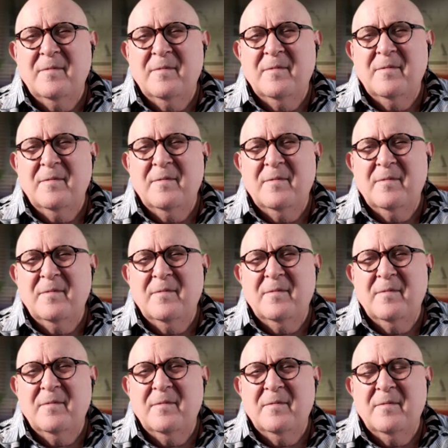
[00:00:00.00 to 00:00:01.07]

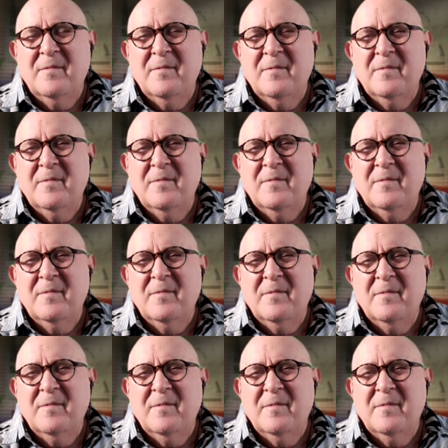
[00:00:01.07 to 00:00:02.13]

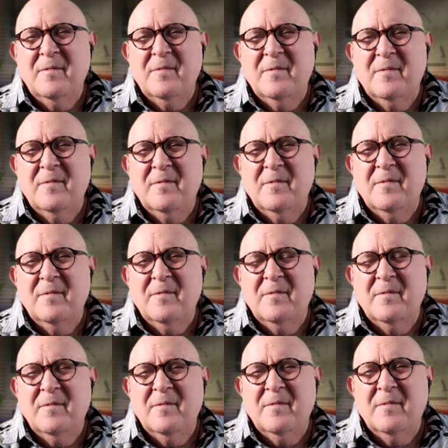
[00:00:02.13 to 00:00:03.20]

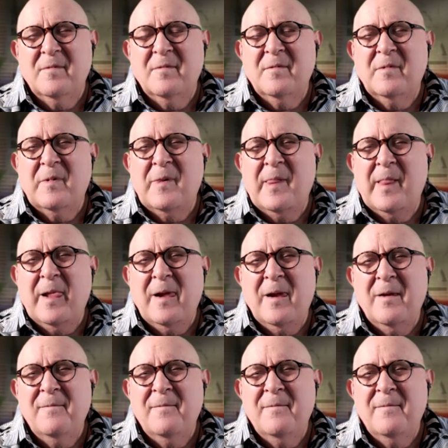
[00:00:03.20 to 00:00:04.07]
The person shown says nothing.